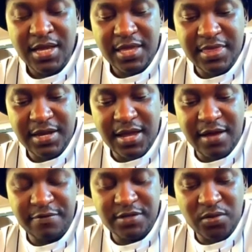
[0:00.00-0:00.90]
Then
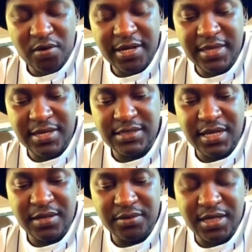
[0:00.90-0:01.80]
after calling that
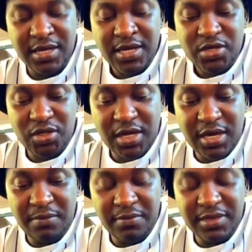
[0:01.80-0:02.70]
elder, she
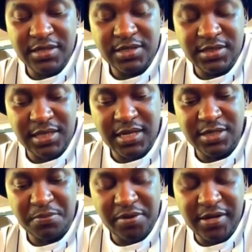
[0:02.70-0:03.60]
came, then she
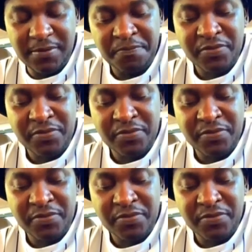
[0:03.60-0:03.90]
started praying.